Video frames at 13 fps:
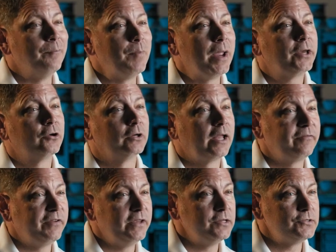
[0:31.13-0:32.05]
and make your
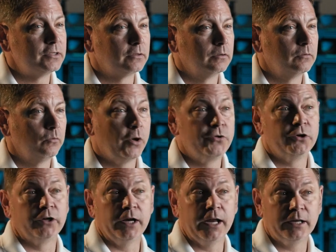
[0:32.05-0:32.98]
life easier,
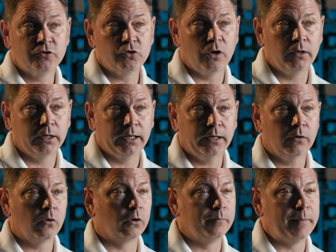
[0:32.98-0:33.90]
whether you're installing
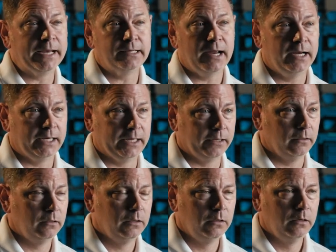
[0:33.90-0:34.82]
it or maintaining it.